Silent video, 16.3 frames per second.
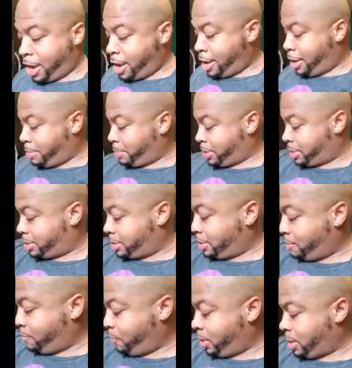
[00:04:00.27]
my
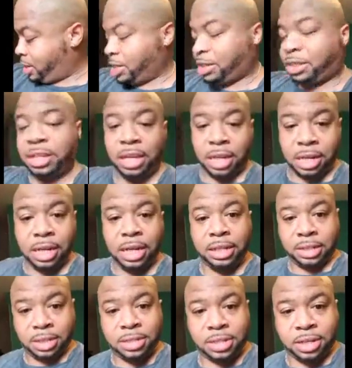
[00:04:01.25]
stuff in. I think I like
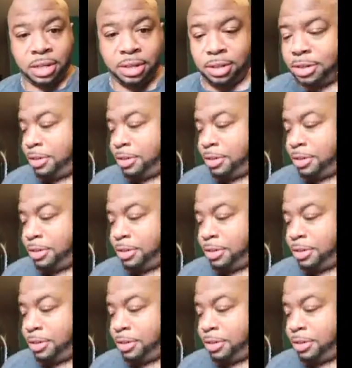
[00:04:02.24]
this color. We